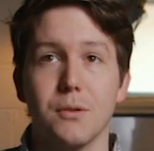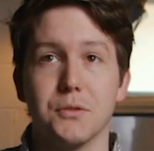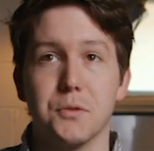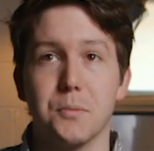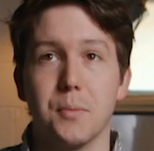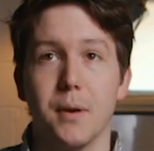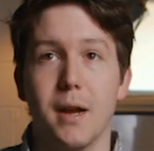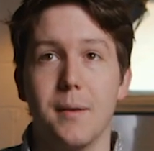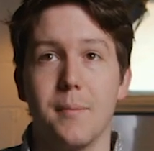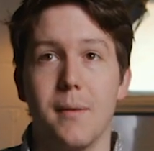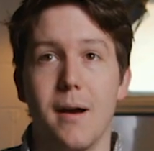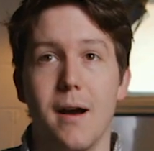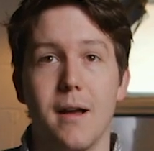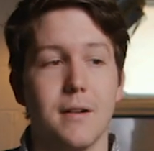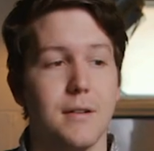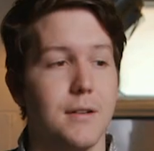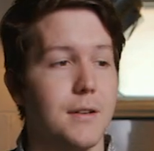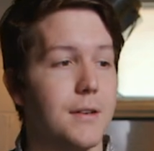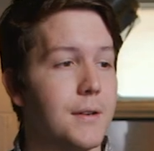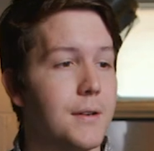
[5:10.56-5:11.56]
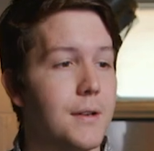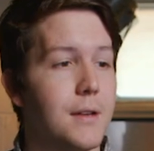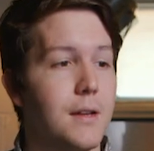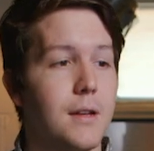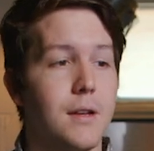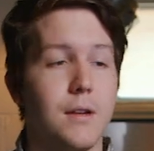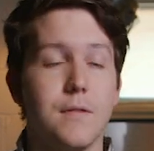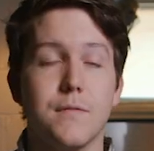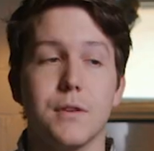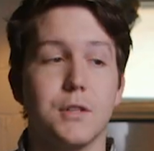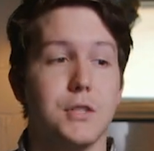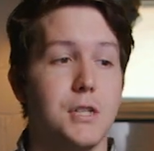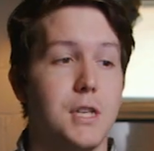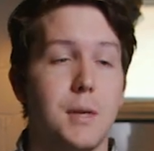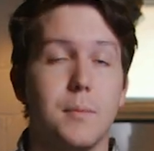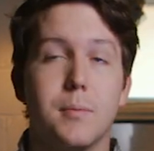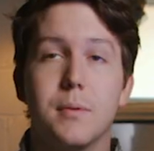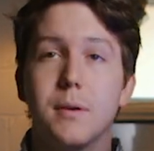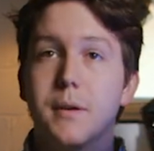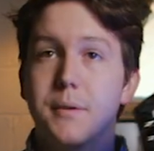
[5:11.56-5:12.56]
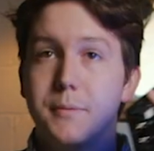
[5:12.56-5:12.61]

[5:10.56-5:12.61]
ultra bright monitor for cheap.